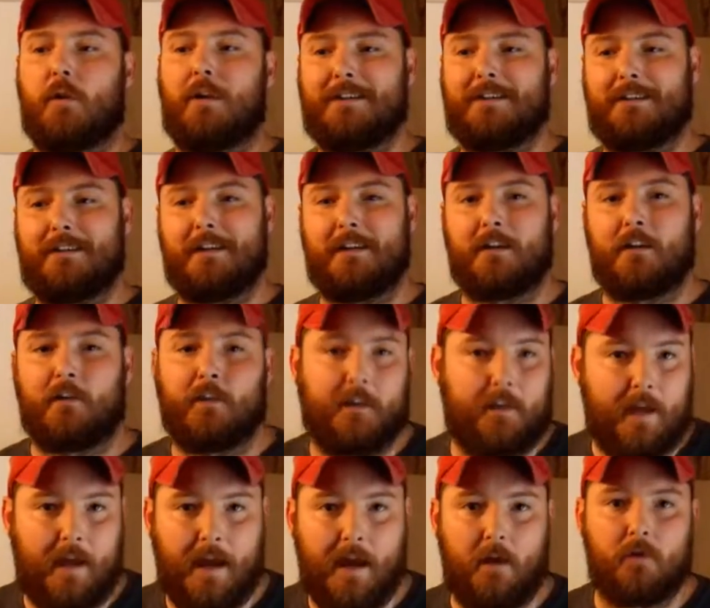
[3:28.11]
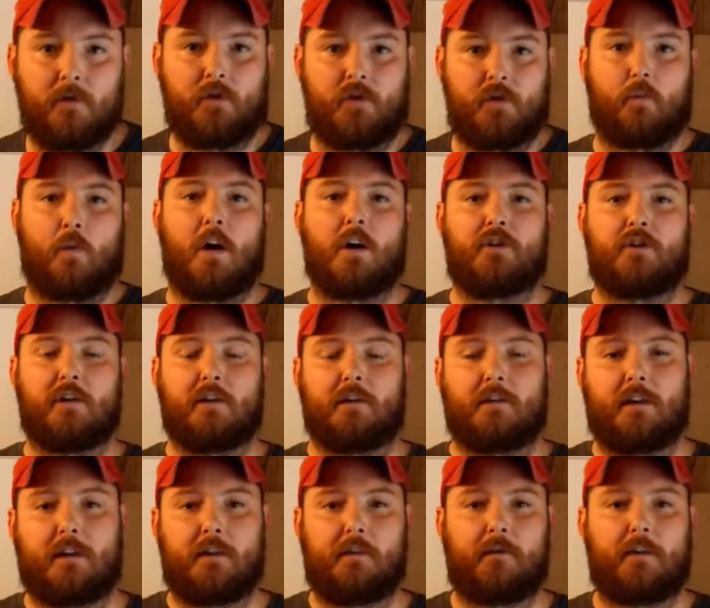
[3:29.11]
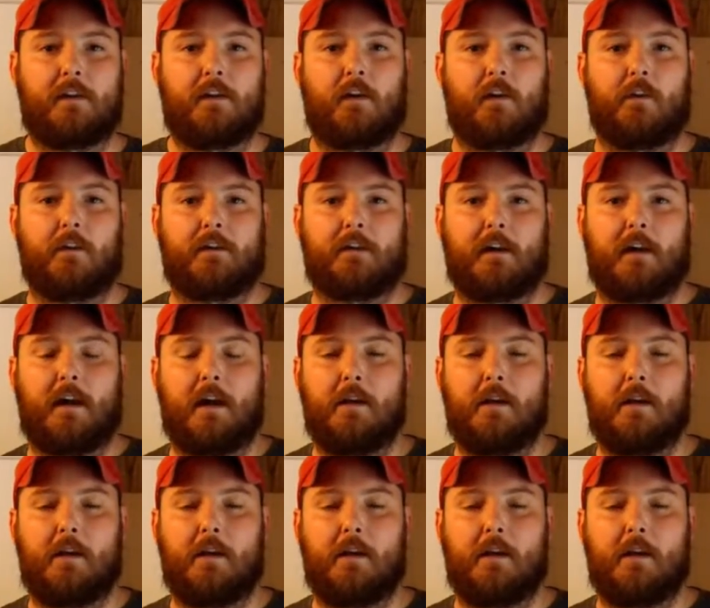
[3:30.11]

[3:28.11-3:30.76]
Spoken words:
Well, a lazy person who